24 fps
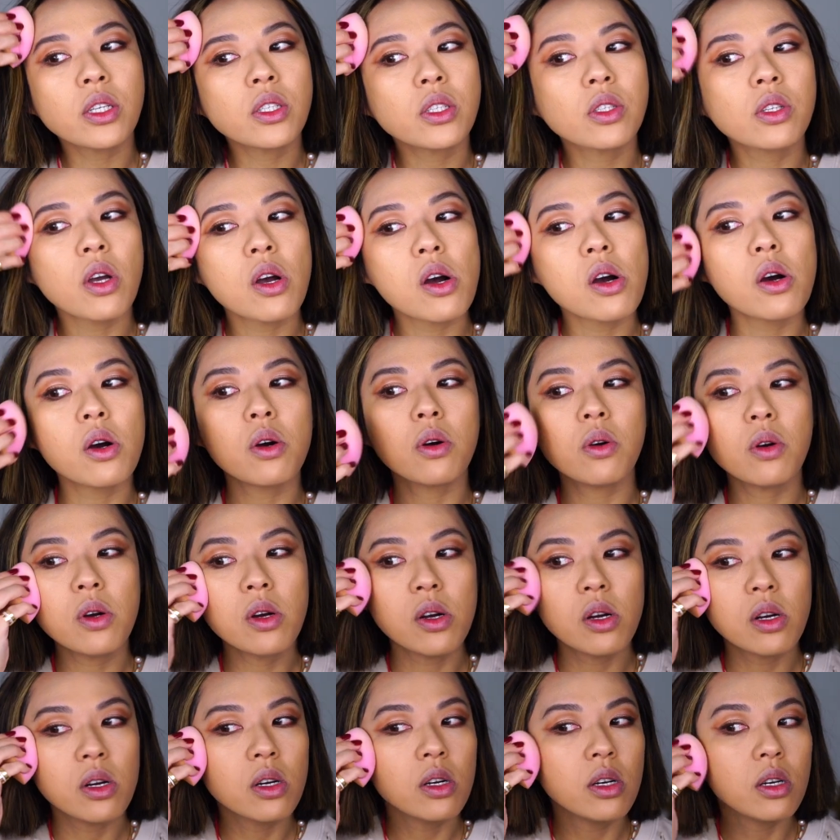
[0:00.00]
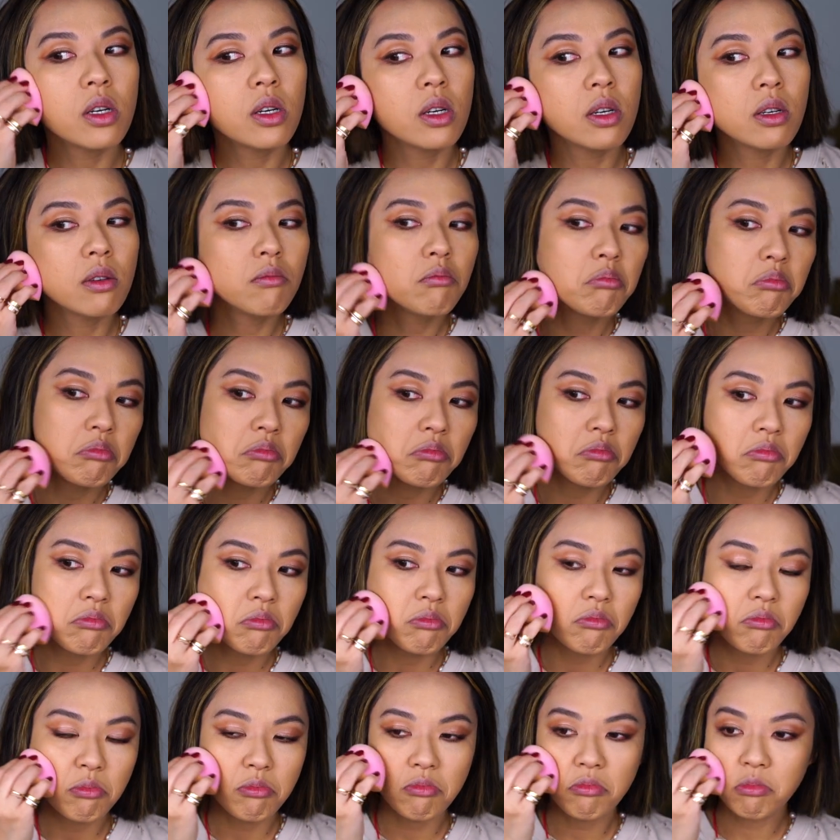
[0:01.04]
so
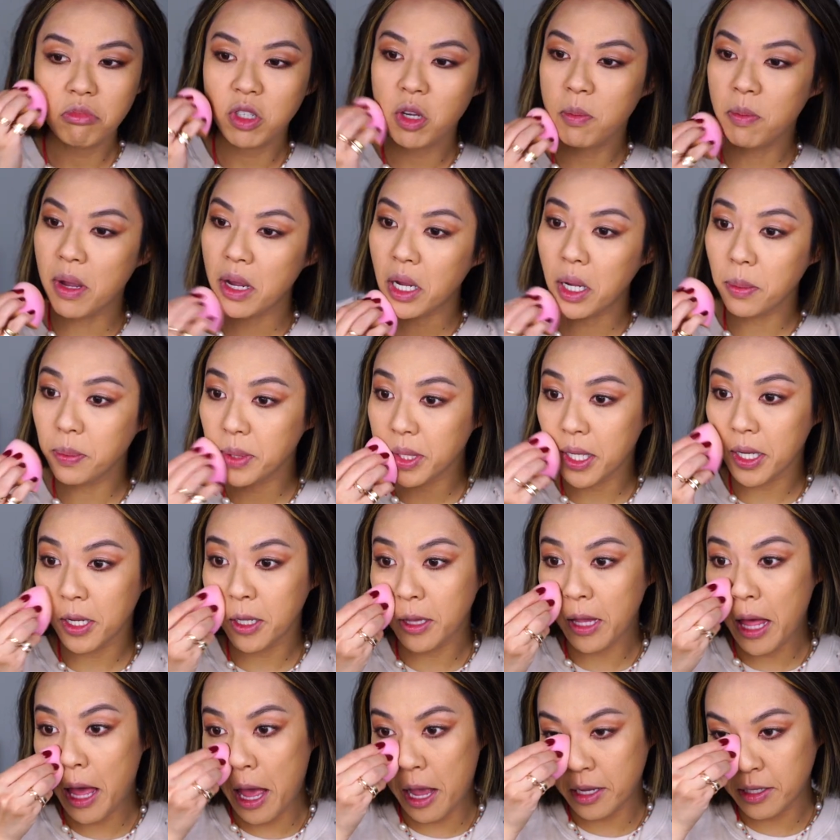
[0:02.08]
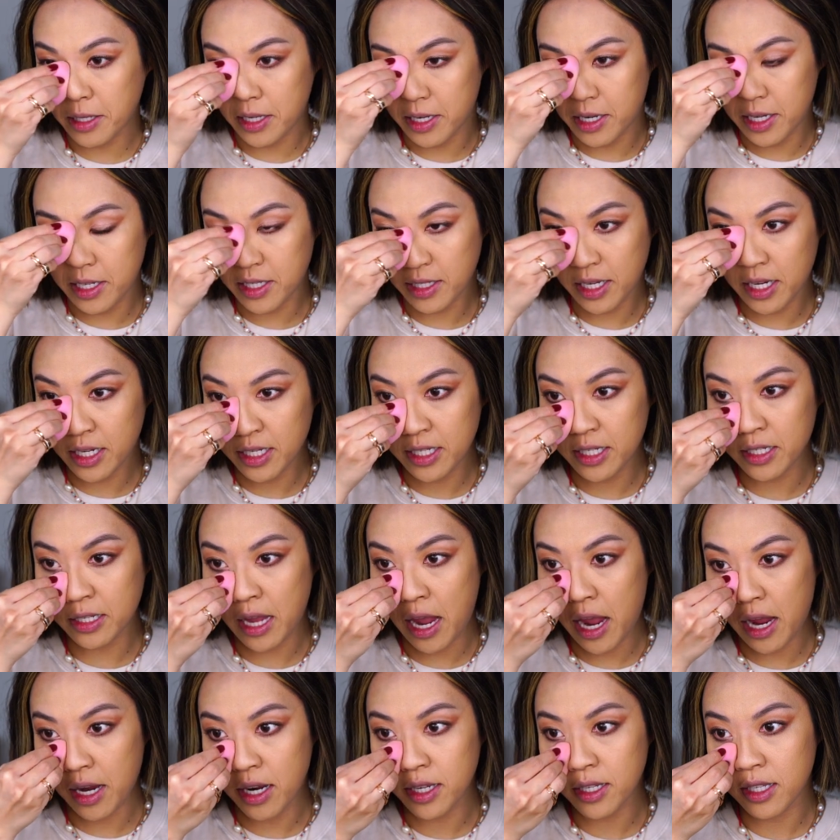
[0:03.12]
your makeup's gonna last and it's gonna
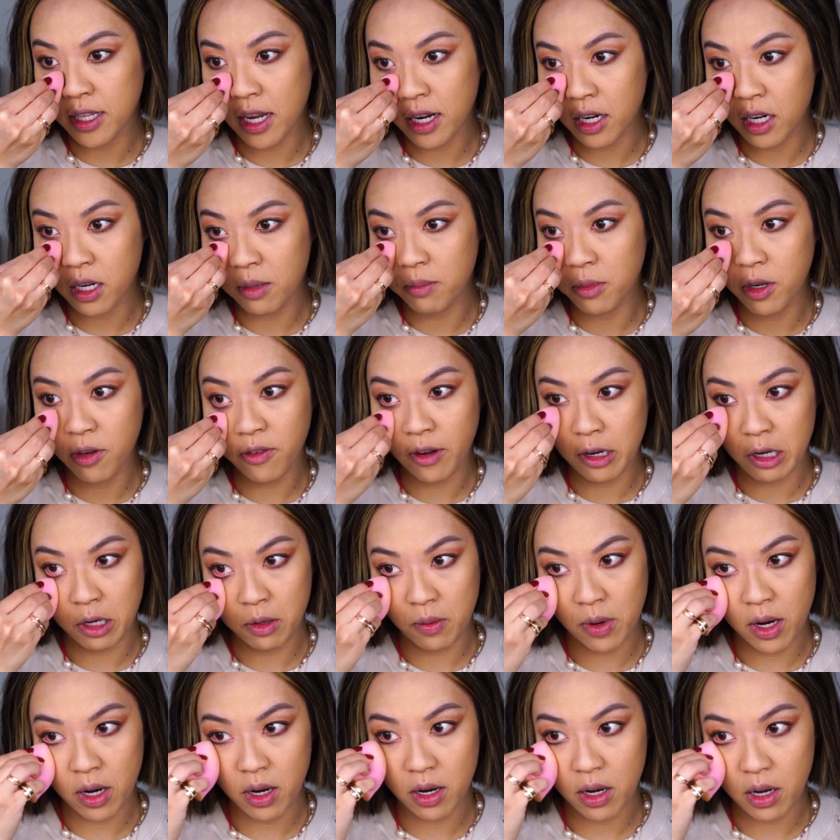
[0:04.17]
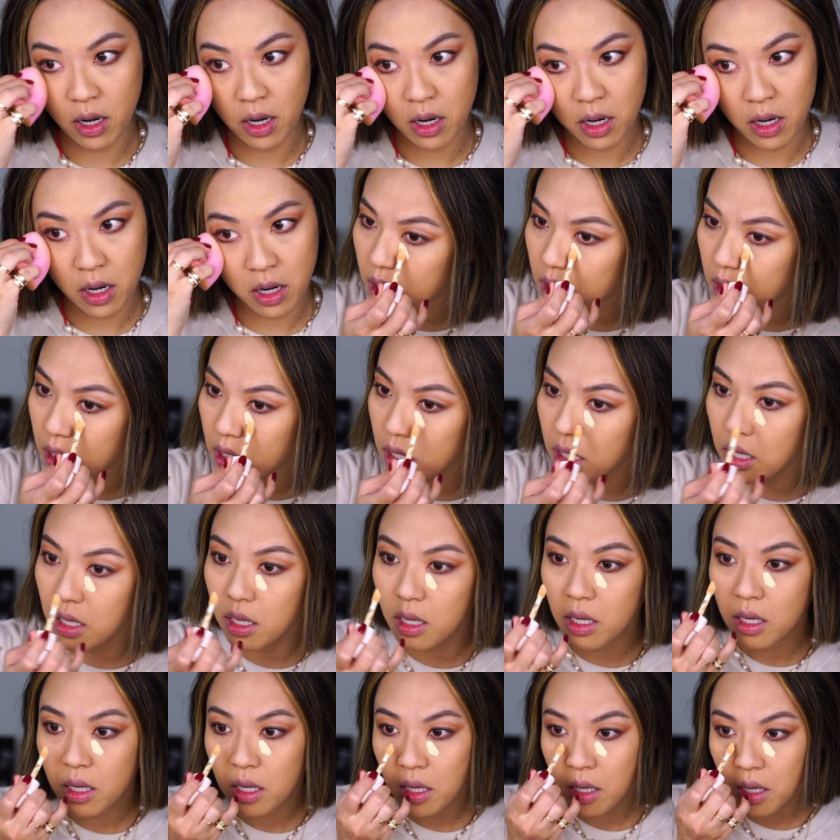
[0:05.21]
stay and it's not gonna move anywhere.
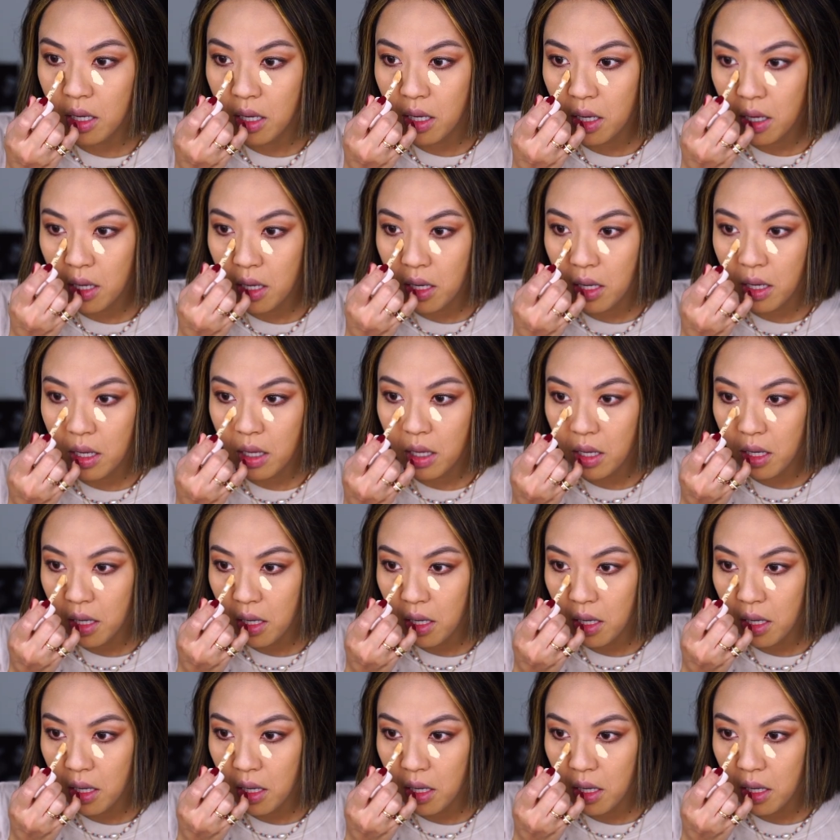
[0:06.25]
I'm gonna skip